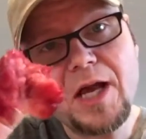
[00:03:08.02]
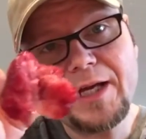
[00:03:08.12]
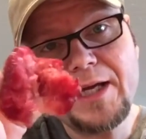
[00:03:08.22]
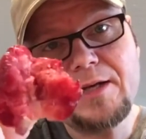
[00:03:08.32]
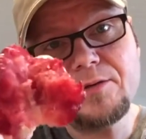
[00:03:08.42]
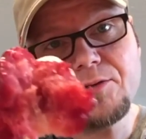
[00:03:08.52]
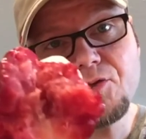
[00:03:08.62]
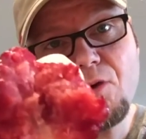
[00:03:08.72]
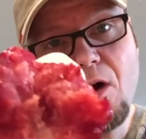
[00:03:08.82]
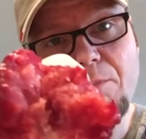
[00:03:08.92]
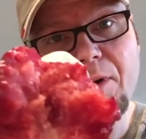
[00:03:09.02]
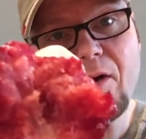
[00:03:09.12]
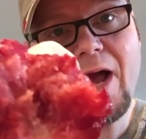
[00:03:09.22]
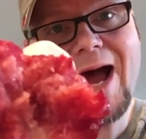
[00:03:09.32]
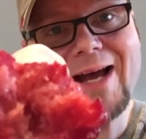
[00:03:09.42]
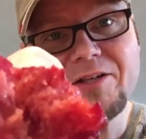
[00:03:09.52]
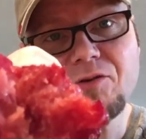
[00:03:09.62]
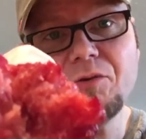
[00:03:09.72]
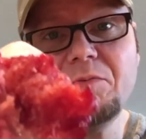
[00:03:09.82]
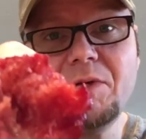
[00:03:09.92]
like eating strawberry ice
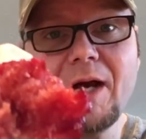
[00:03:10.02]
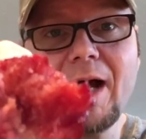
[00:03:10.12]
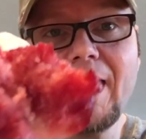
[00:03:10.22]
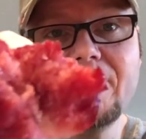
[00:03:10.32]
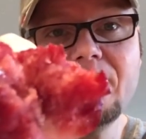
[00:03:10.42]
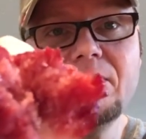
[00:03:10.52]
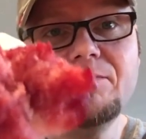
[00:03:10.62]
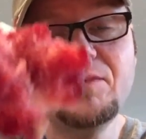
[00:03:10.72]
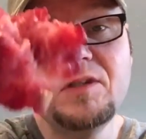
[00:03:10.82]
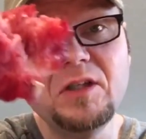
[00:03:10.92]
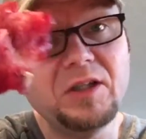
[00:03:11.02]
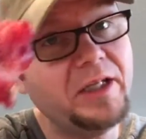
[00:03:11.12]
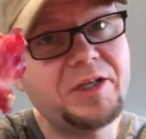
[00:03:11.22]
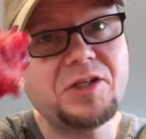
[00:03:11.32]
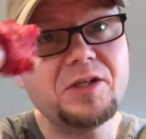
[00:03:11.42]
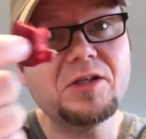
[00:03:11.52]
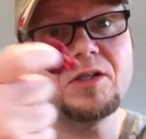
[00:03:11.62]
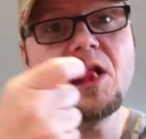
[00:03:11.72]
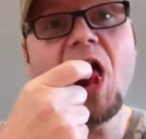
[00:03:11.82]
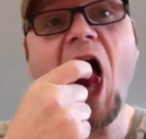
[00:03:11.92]
cream, guys.
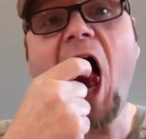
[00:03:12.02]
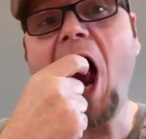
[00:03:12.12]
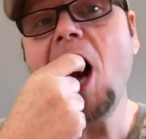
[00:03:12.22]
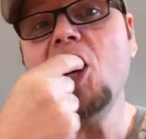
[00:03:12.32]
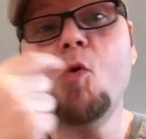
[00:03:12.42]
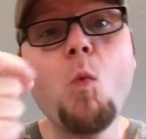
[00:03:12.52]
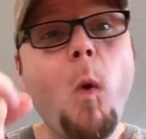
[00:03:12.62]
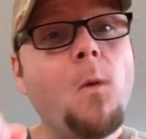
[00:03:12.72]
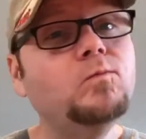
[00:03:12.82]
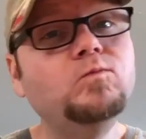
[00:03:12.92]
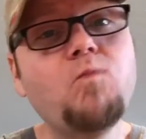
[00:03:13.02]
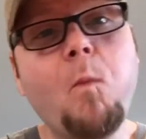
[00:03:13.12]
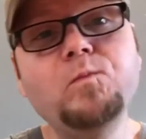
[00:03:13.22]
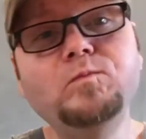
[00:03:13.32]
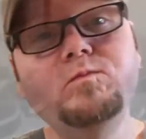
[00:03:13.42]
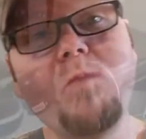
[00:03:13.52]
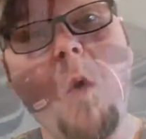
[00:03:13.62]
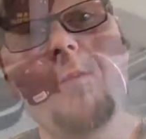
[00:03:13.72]
Delicious. Mmm.